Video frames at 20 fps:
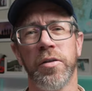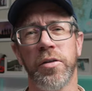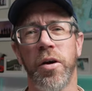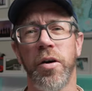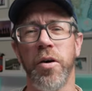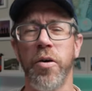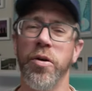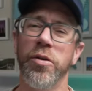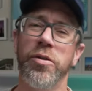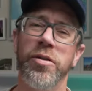
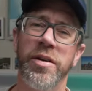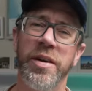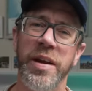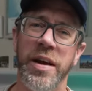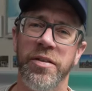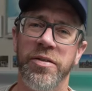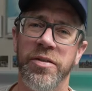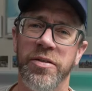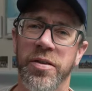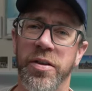So to
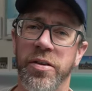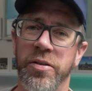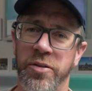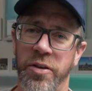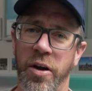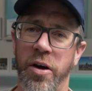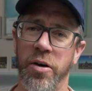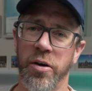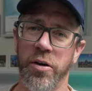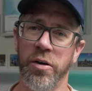test the
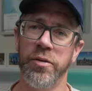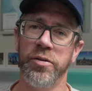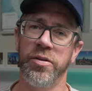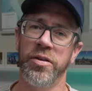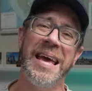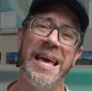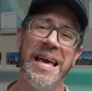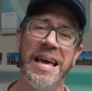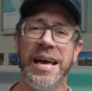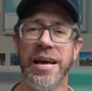stoves,
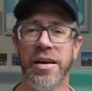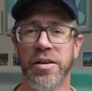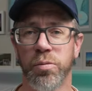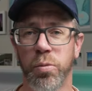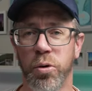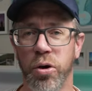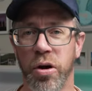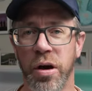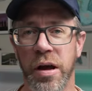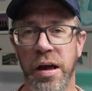here is
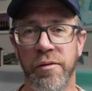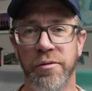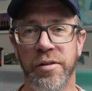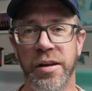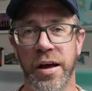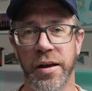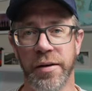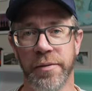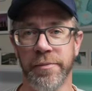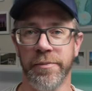what I have
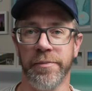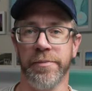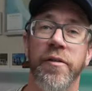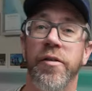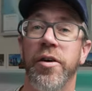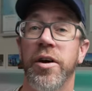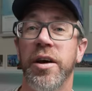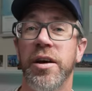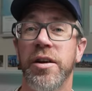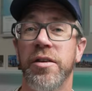done.
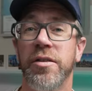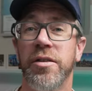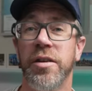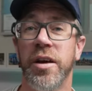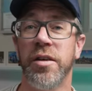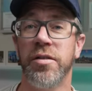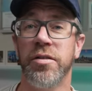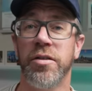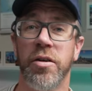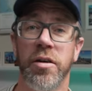For each
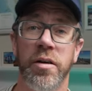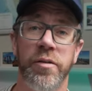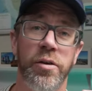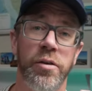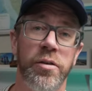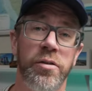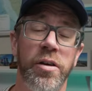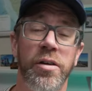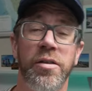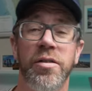test, I've
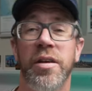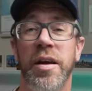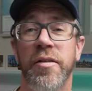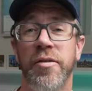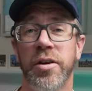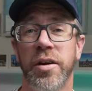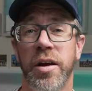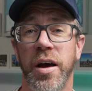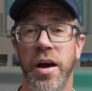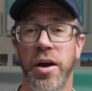used
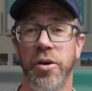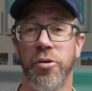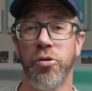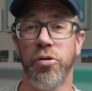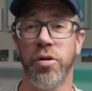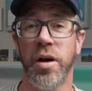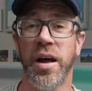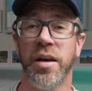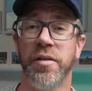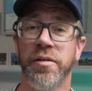
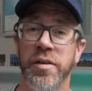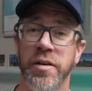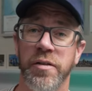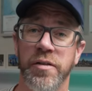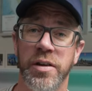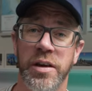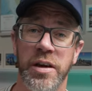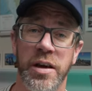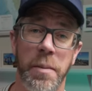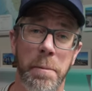
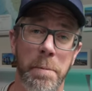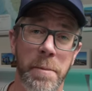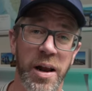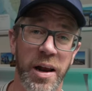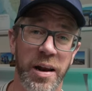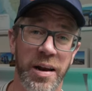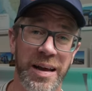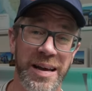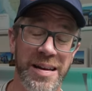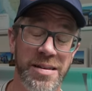750
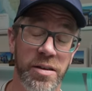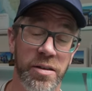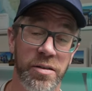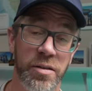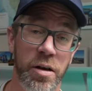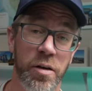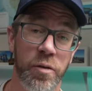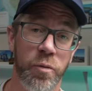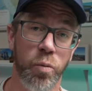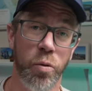
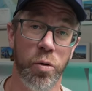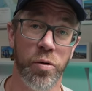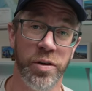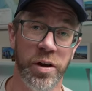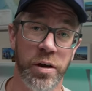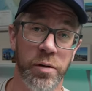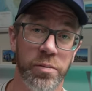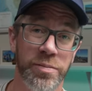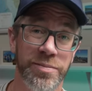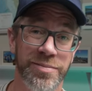milliliters of
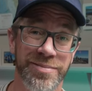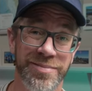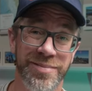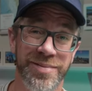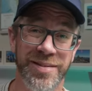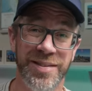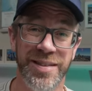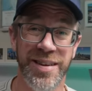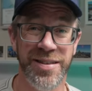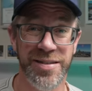water,
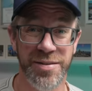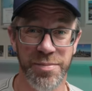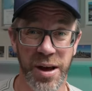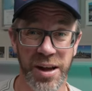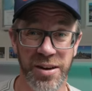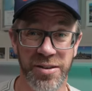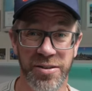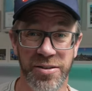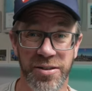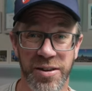this
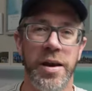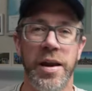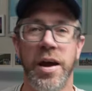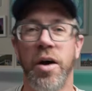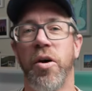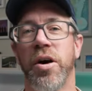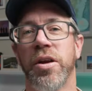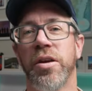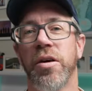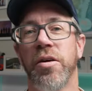much.
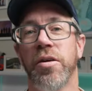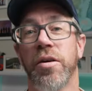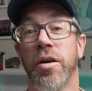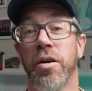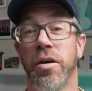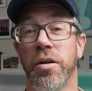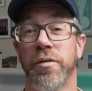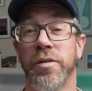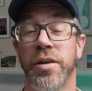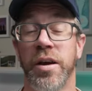Now, I know a
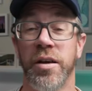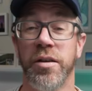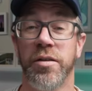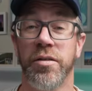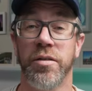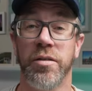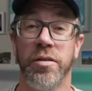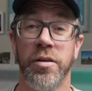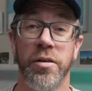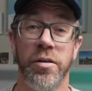lot of
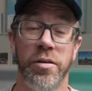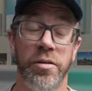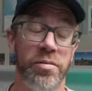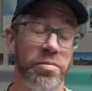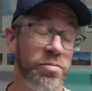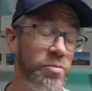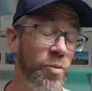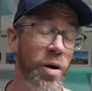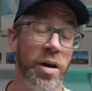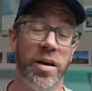tests use
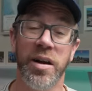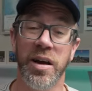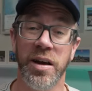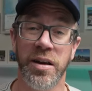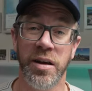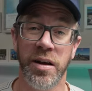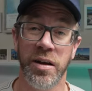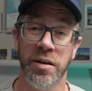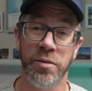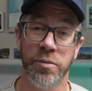1
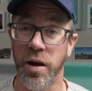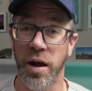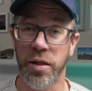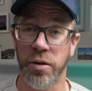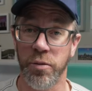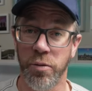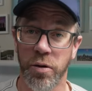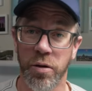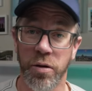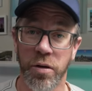liter,
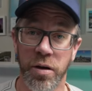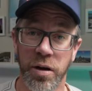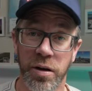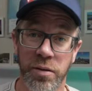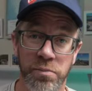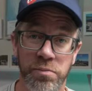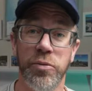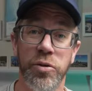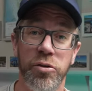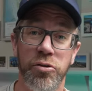other online
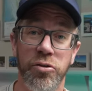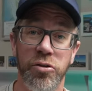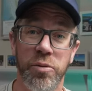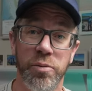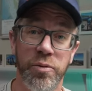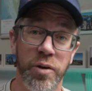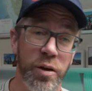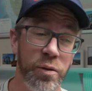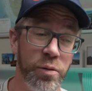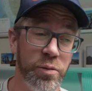
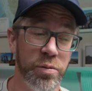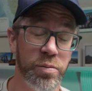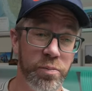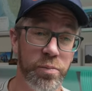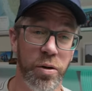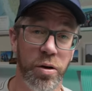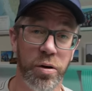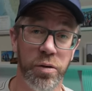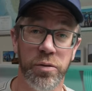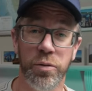YouTube channels,
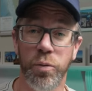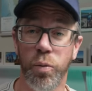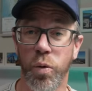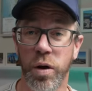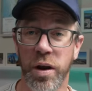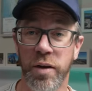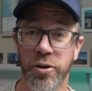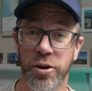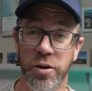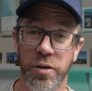blogs,
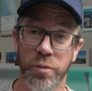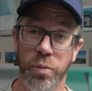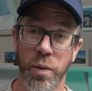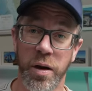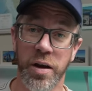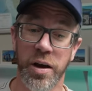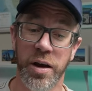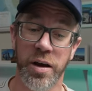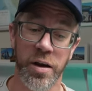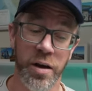whatever, use
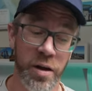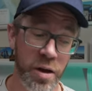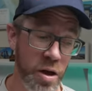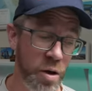1 liter.